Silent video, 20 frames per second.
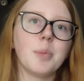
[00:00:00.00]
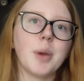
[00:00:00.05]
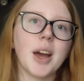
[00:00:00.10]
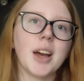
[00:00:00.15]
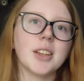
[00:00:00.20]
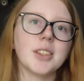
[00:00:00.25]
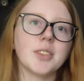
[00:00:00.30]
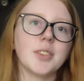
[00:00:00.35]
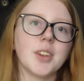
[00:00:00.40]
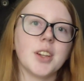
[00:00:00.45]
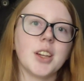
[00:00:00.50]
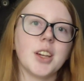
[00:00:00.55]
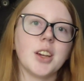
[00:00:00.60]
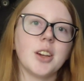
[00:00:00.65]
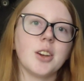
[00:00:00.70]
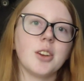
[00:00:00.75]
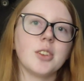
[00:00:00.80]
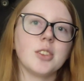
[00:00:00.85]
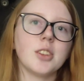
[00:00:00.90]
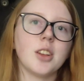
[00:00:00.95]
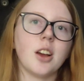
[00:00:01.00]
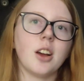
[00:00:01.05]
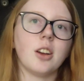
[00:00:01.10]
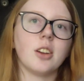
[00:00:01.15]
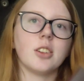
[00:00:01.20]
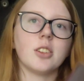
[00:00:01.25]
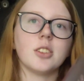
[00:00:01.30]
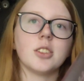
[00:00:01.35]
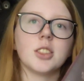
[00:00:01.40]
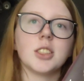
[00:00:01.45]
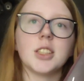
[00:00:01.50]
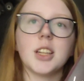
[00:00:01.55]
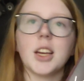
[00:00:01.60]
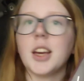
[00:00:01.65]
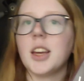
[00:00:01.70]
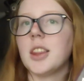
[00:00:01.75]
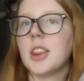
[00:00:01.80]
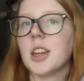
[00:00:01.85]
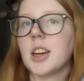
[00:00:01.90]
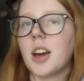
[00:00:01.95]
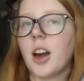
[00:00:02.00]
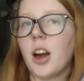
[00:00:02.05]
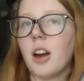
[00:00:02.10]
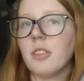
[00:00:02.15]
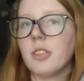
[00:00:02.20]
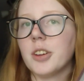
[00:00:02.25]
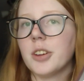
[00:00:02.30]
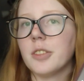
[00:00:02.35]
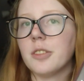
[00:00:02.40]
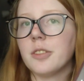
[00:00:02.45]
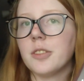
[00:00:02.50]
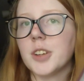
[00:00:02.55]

in past videos, I'll say the cover